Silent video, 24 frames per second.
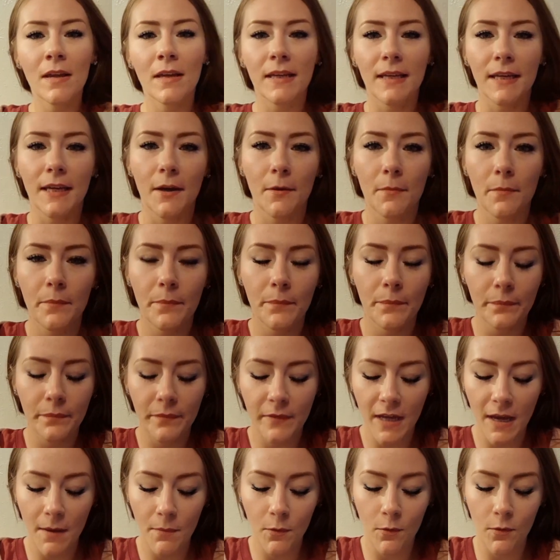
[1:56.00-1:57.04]
Yep.
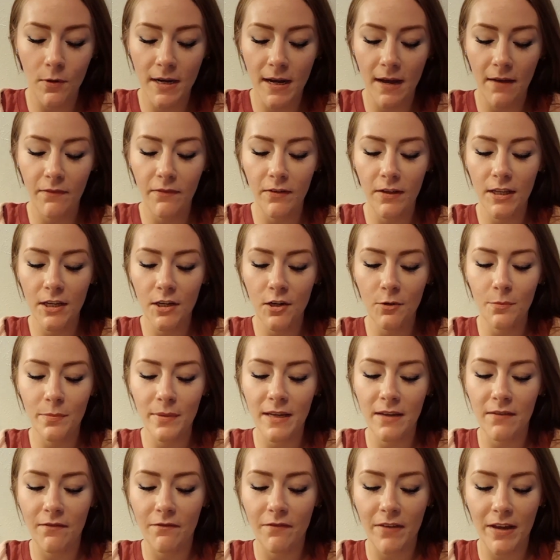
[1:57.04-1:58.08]
Capricorn, I feel like you're
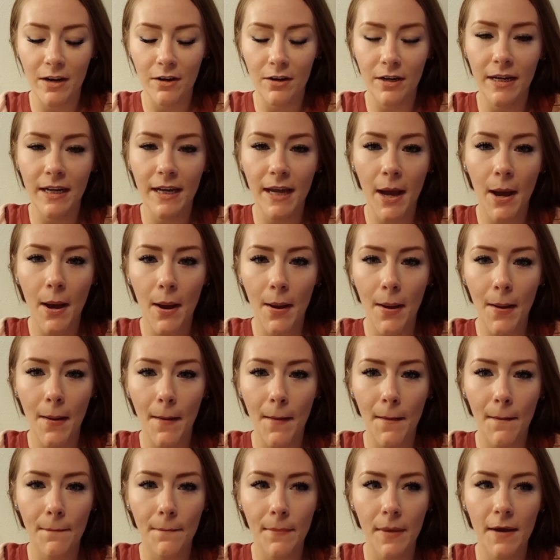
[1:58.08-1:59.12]
being very
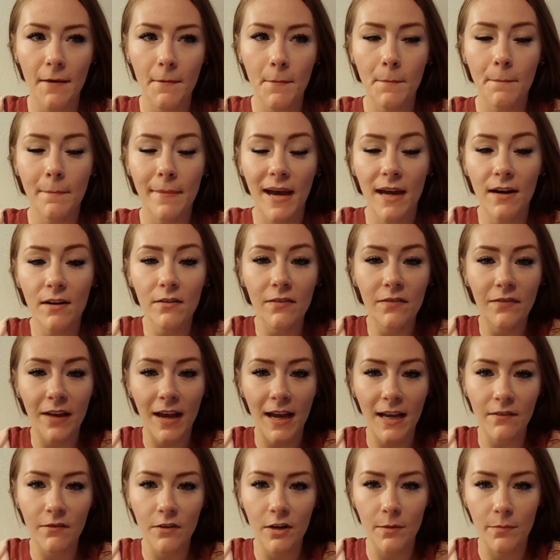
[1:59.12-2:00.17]
matter of
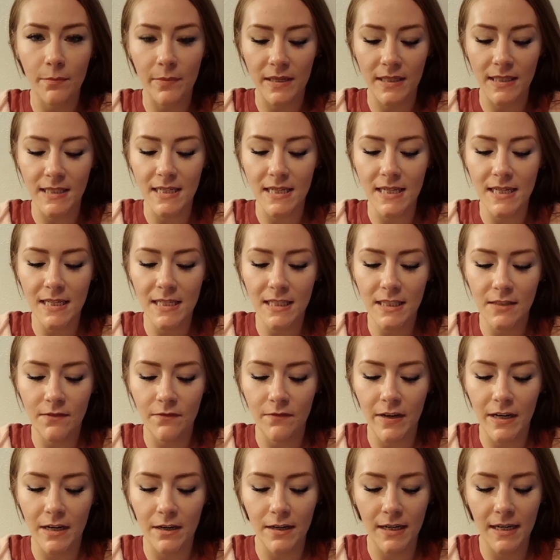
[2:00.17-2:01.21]
fact, very business,
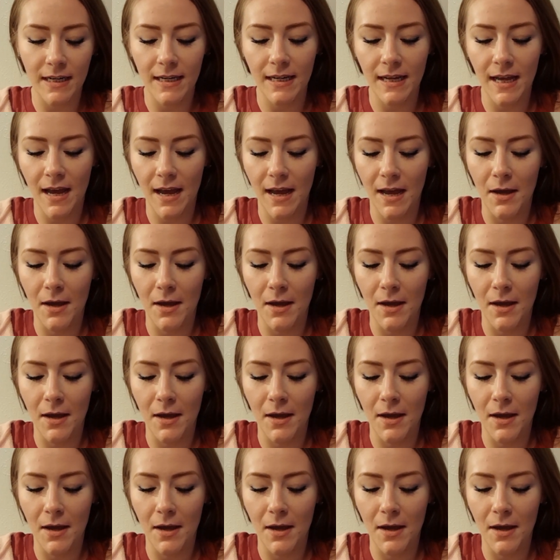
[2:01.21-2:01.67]
very